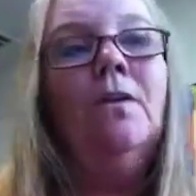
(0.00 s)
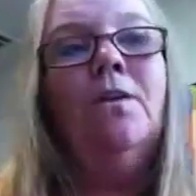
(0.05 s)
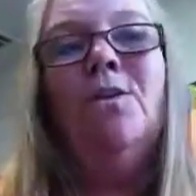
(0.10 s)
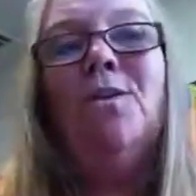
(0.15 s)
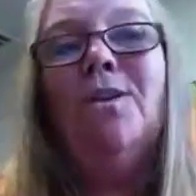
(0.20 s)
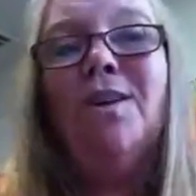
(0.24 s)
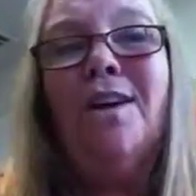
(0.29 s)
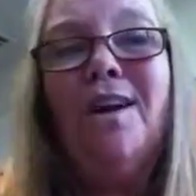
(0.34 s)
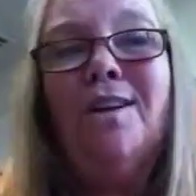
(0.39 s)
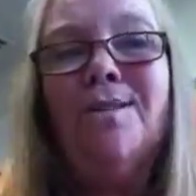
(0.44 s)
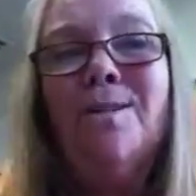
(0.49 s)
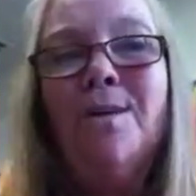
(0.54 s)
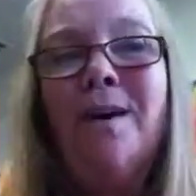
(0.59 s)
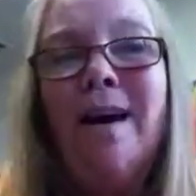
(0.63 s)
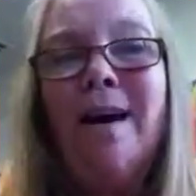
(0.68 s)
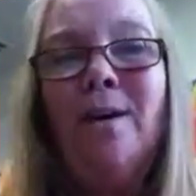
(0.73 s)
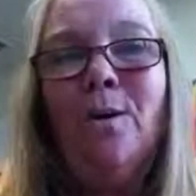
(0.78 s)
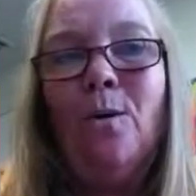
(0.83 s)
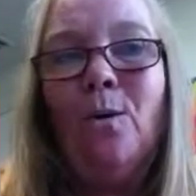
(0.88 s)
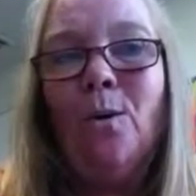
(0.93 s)
You can also
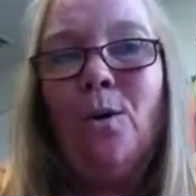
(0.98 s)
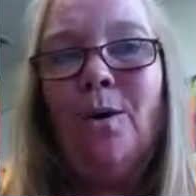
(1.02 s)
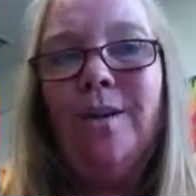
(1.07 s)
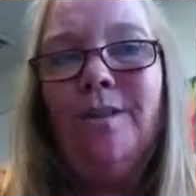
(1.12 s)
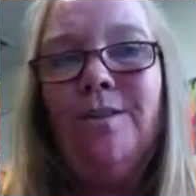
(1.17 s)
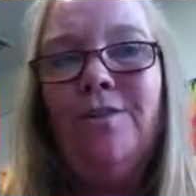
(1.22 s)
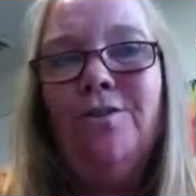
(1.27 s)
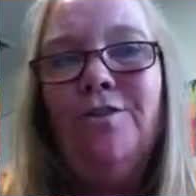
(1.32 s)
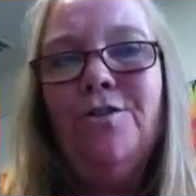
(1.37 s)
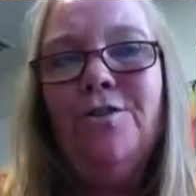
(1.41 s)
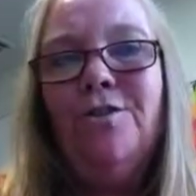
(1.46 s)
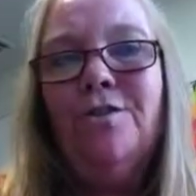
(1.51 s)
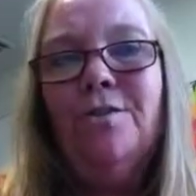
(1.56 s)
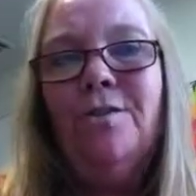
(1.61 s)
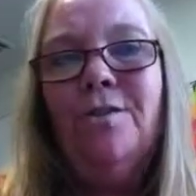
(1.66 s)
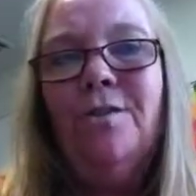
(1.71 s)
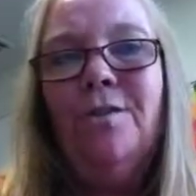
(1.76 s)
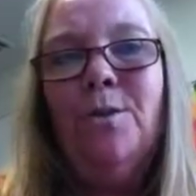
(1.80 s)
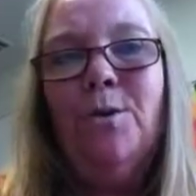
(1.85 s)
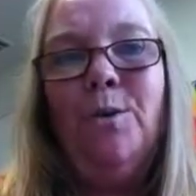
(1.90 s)
add orange,
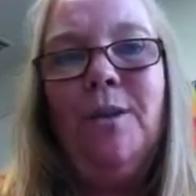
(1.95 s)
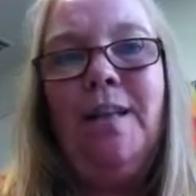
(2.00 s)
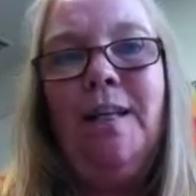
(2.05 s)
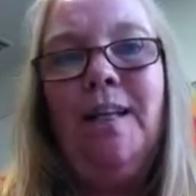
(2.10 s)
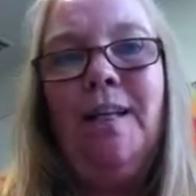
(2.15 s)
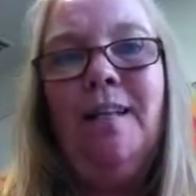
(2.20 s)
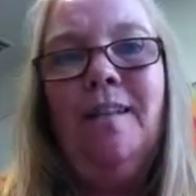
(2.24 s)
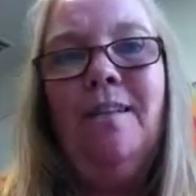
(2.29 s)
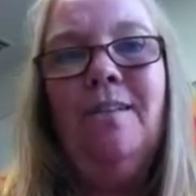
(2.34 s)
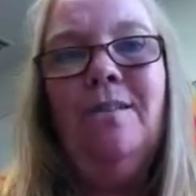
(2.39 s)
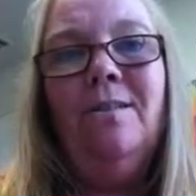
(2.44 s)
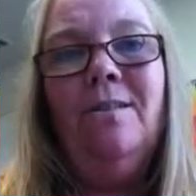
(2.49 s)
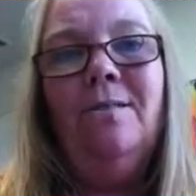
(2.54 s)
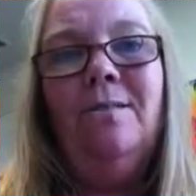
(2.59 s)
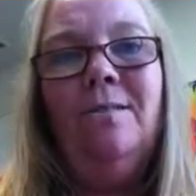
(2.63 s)
green,